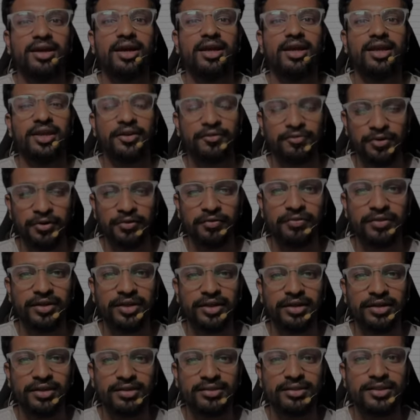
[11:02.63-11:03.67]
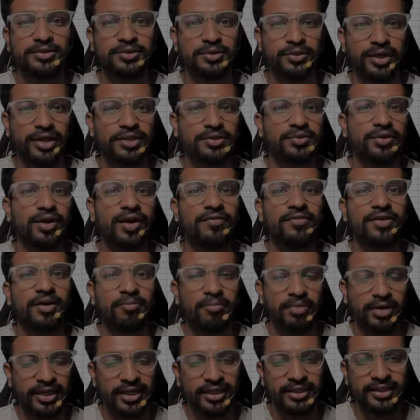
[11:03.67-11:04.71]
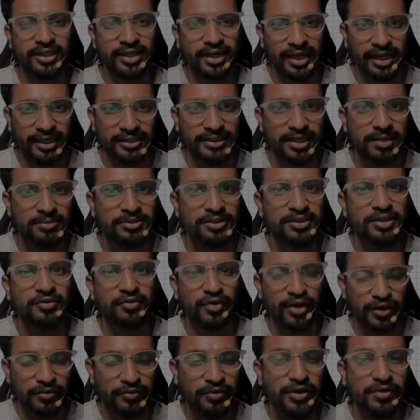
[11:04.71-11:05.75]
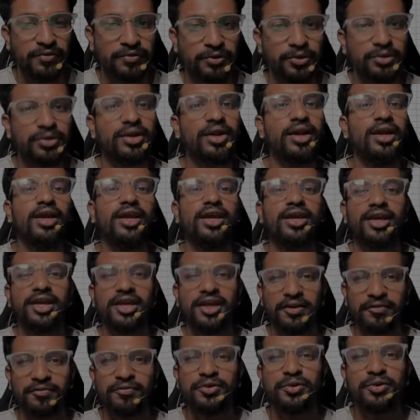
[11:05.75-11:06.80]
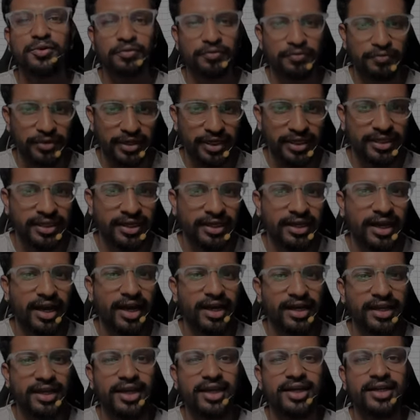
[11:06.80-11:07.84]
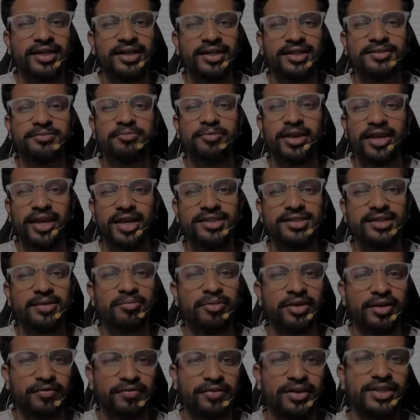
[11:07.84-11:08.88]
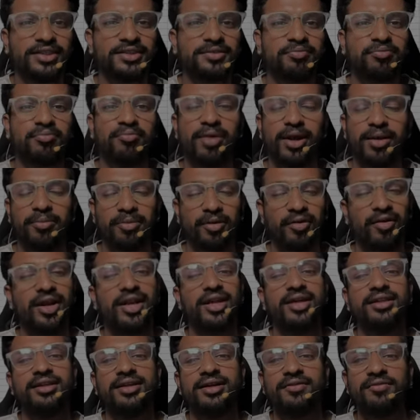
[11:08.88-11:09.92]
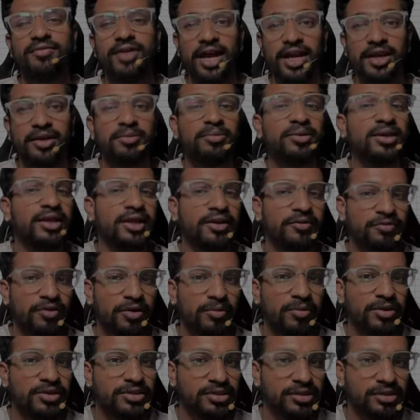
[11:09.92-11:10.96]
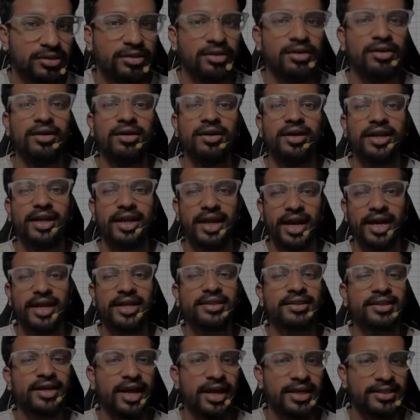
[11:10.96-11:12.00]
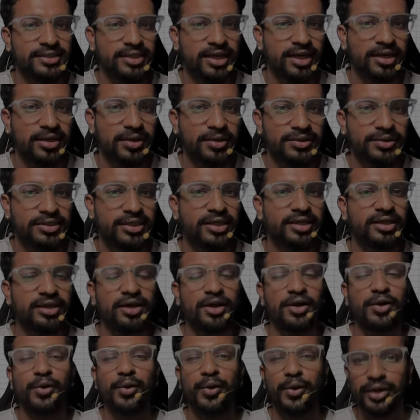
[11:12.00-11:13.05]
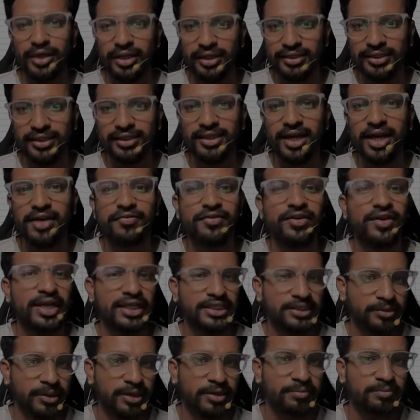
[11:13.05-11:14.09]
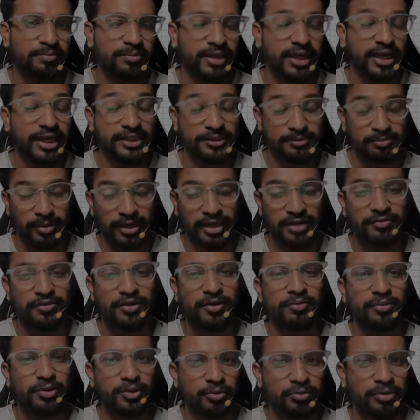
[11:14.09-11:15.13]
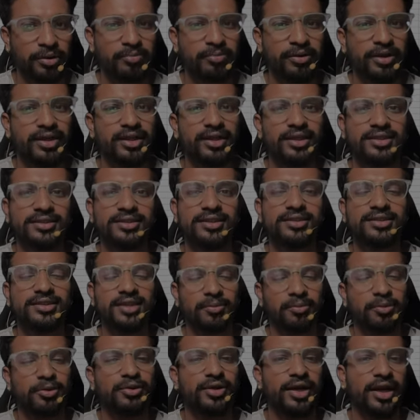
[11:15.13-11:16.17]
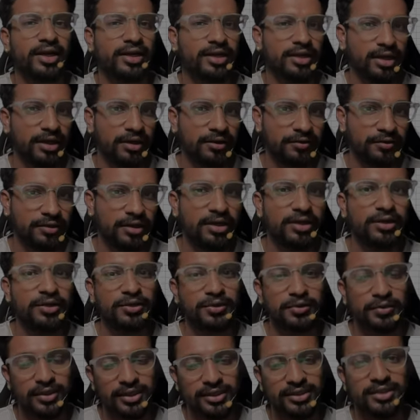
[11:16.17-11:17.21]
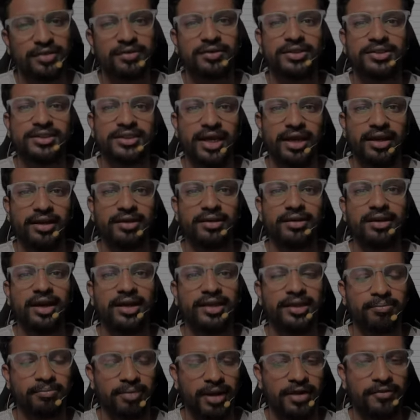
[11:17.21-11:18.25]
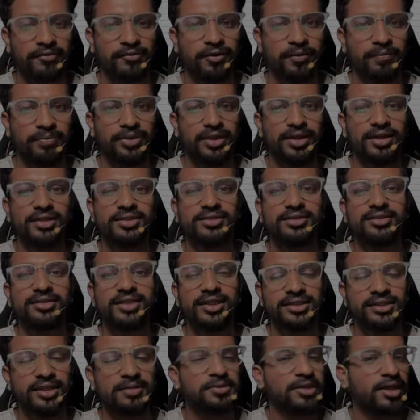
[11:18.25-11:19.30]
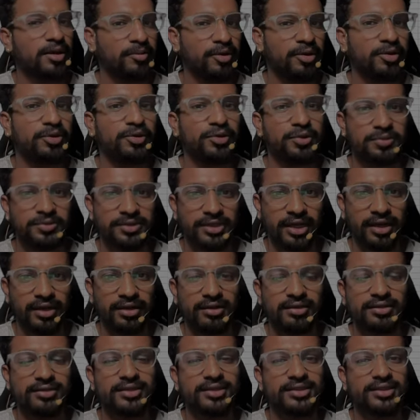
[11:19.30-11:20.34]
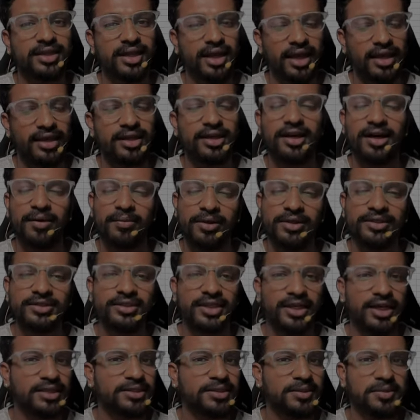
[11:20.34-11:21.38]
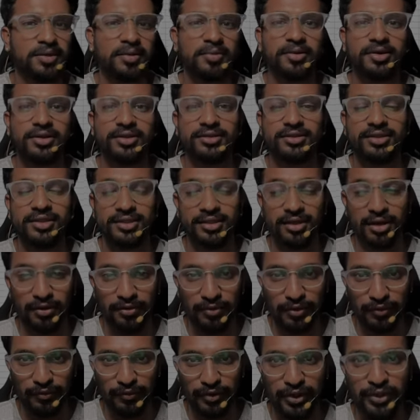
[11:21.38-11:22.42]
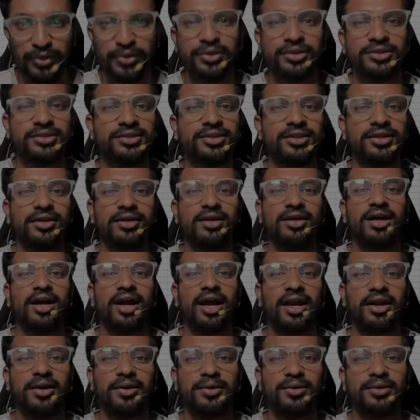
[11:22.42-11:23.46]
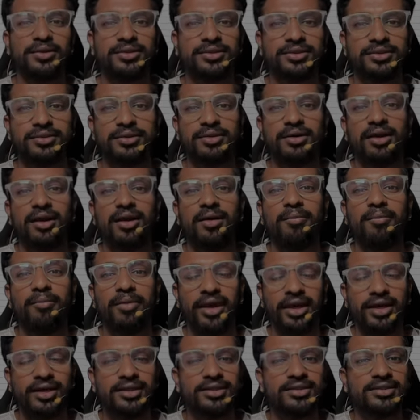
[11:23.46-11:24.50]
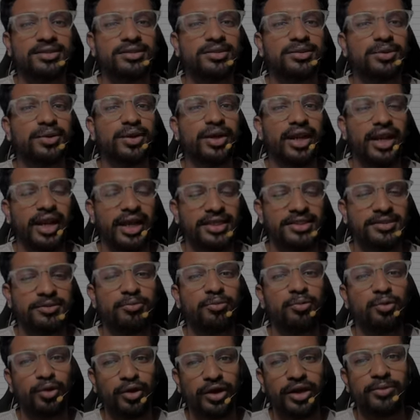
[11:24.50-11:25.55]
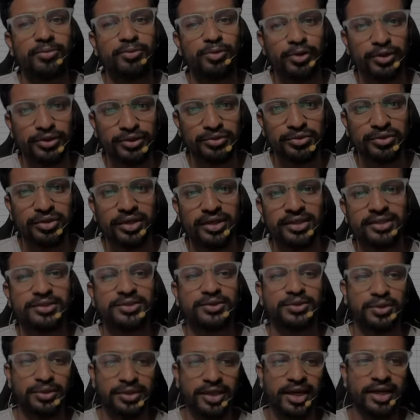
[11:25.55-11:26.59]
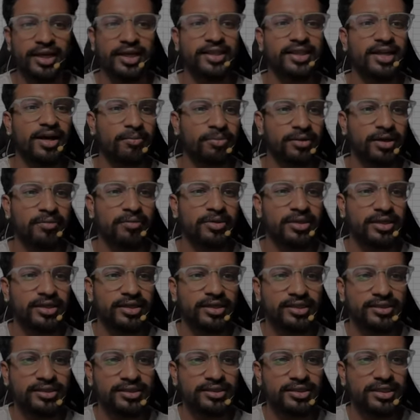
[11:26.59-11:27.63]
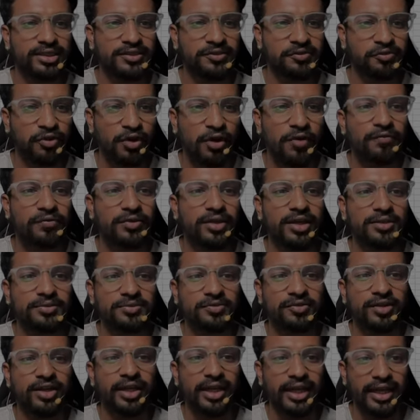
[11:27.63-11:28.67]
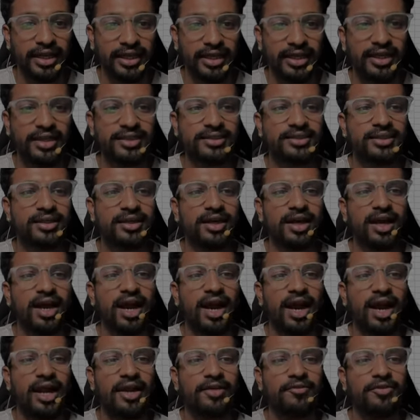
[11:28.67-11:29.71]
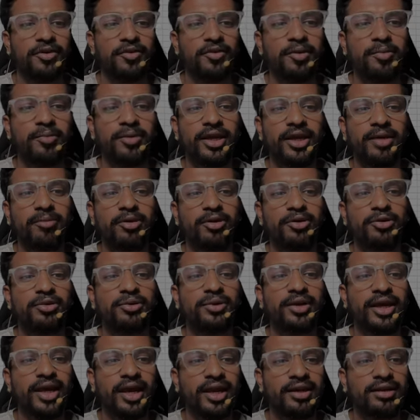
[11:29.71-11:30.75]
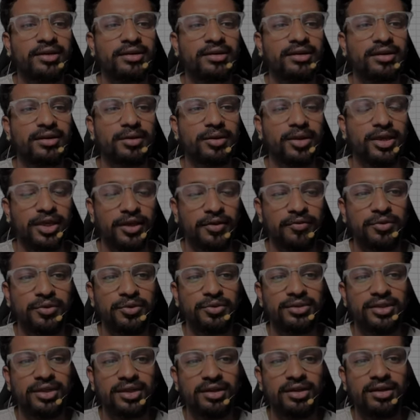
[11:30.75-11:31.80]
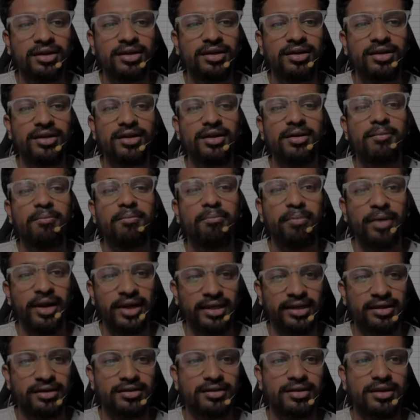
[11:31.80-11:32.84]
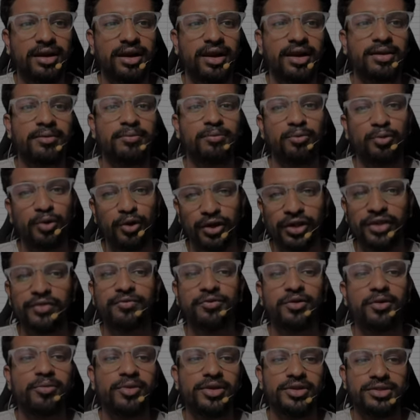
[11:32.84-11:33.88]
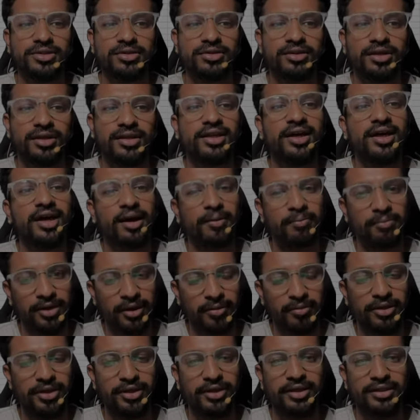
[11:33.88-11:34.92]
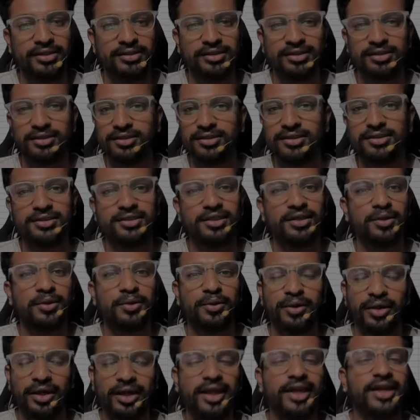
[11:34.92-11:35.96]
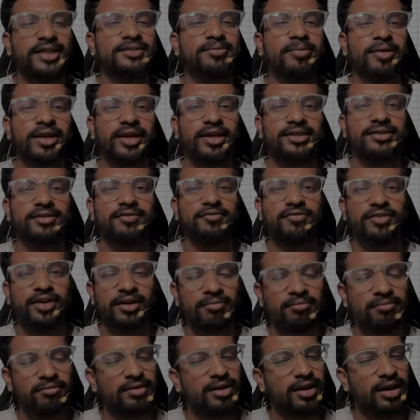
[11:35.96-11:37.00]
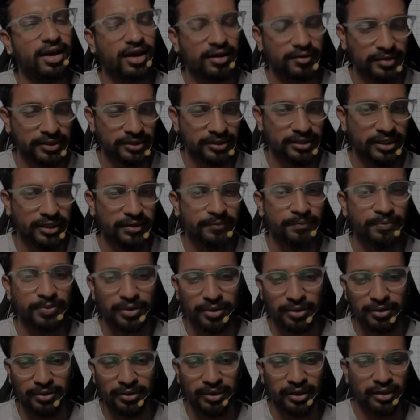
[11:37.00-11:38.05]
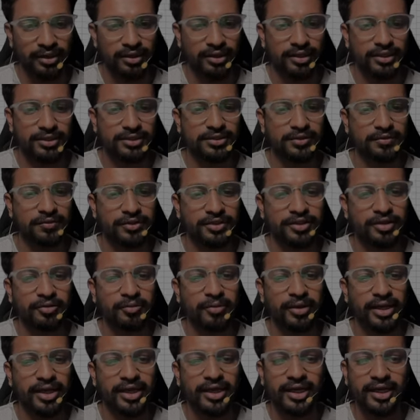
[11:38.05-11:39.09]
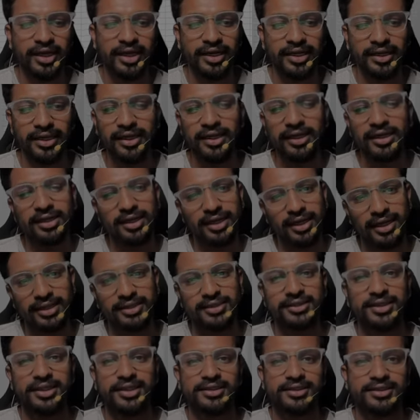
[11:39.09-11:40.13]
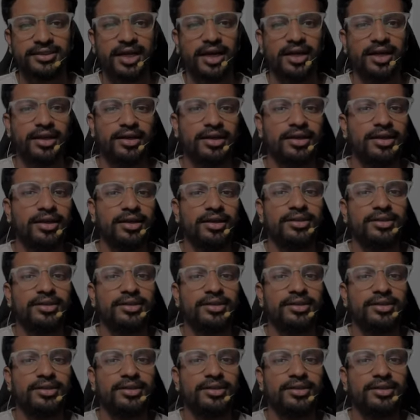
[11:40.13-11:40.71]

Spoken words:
If you feel the students who have completed their exams in the 2024, if you feel that Agreedict is making some difference by providing the valuable information regarding the ICAR counseling, only thing that we expect from you people is the support and love towards our channel and the platform. So just subscribe our YouTube channel, just like, comment, share and subscribe our videos, and also make us to reach more and more students, so that in the upcoming years this form fill-ups will increase and we will be able to give you the better and more information in the upcoming years. This is the only expectation from our side. Okay, so without making any delay, let's get started.